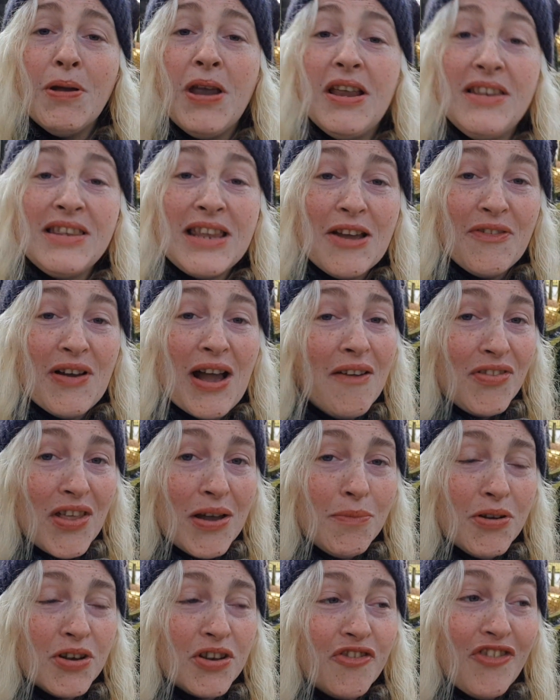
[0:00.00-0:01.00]
you'd never have
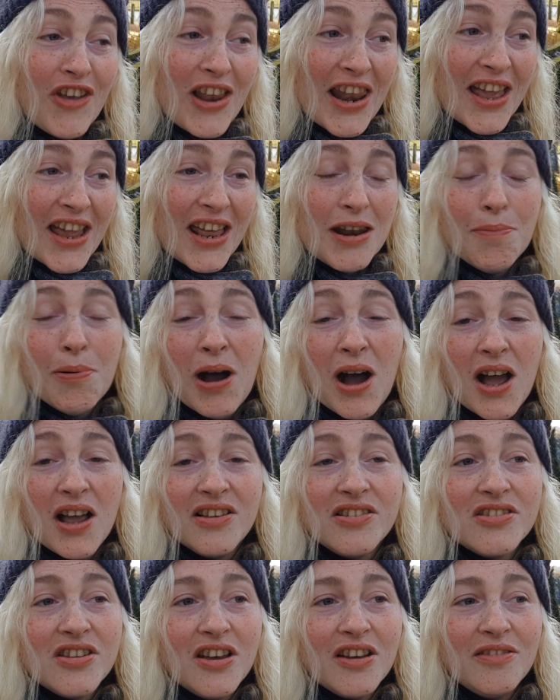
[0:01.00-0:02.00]
that much filling in a pie,
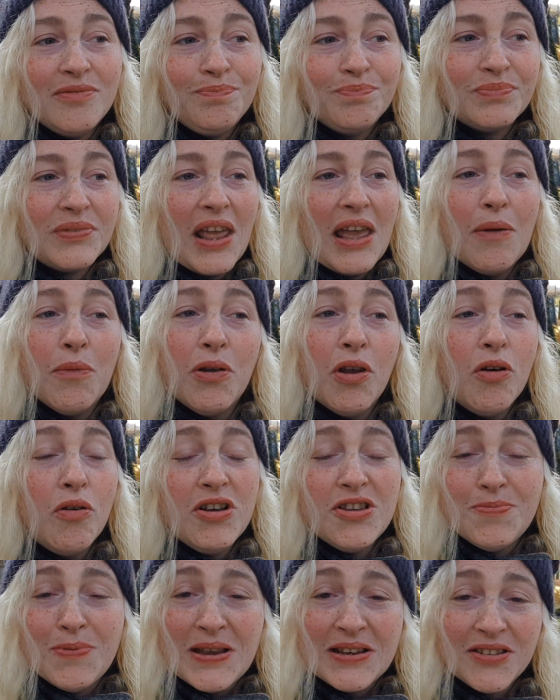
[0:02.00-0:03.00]
so it will
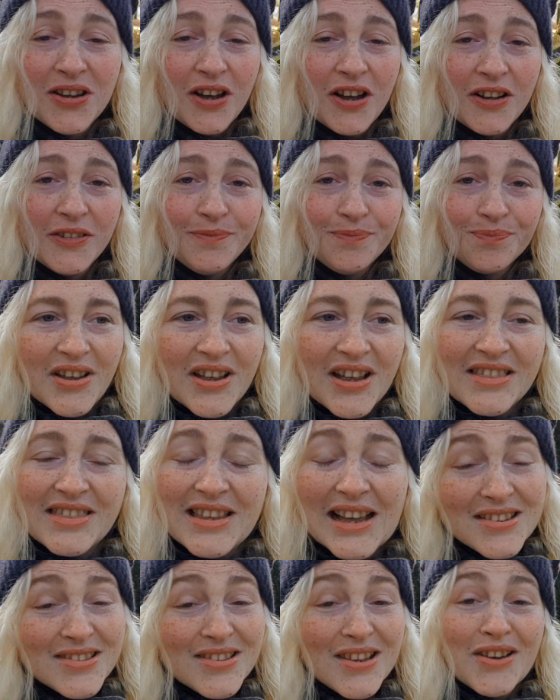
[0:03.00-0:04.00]
always be a tart.
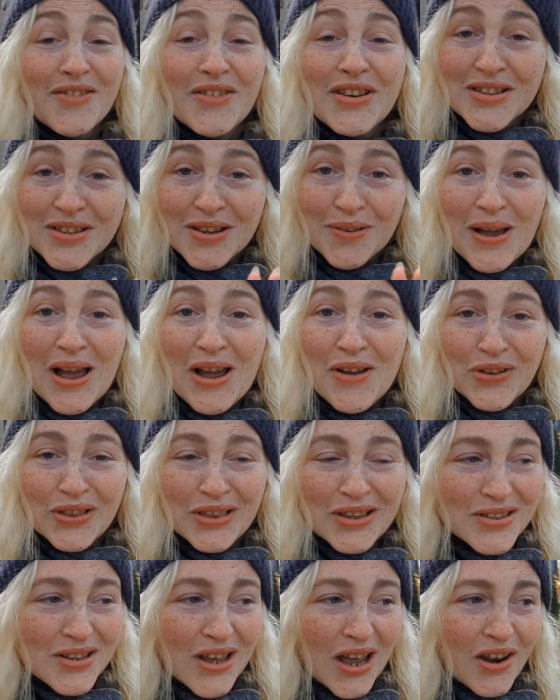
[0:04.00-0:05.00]
That's the only reason I'm having
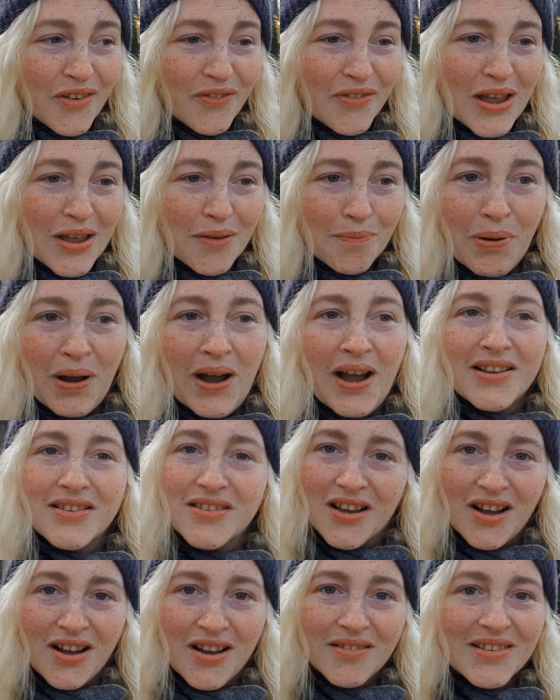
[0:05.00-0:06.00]
this kind of like pie
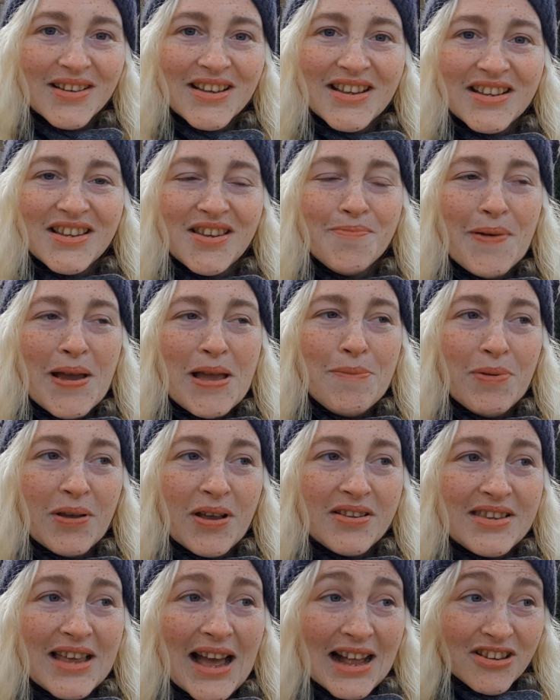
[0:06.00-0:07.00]
tart debate,
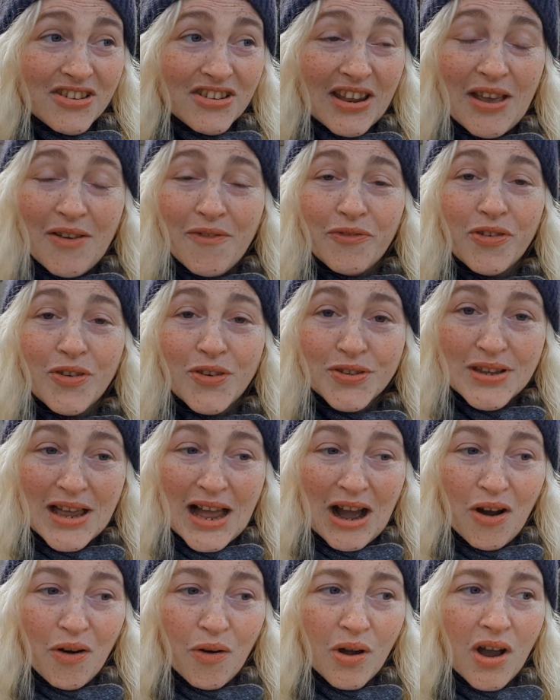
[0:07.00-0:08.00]
because it actually influenced
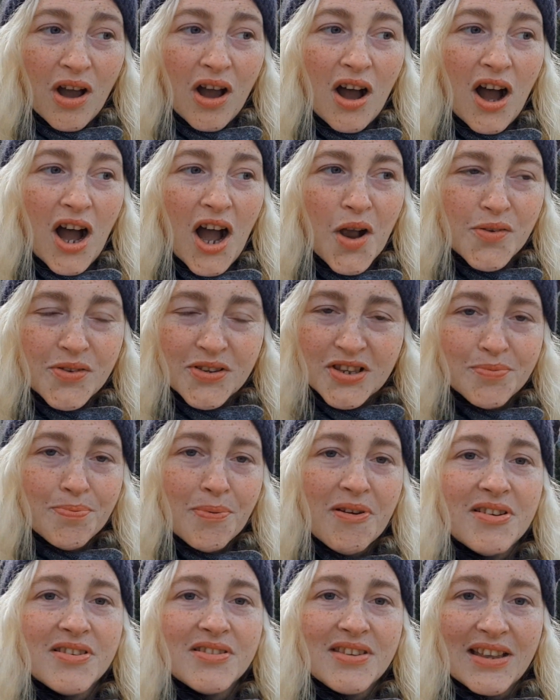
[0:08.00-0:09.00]
how I was
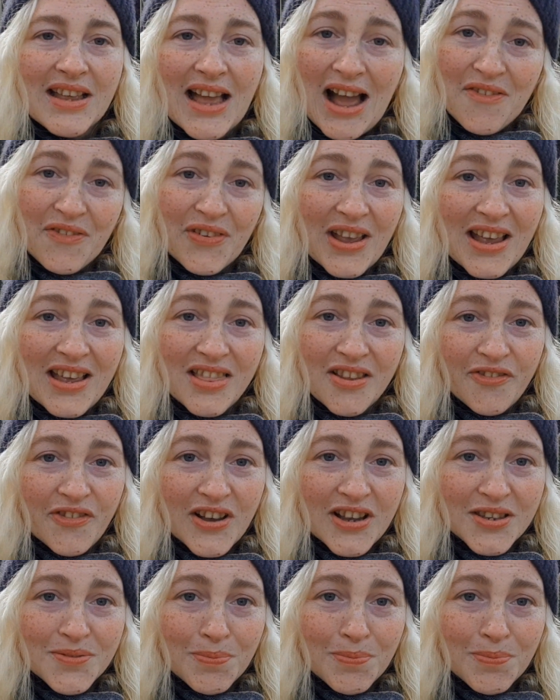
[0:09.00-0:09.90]
experiencing having it in the first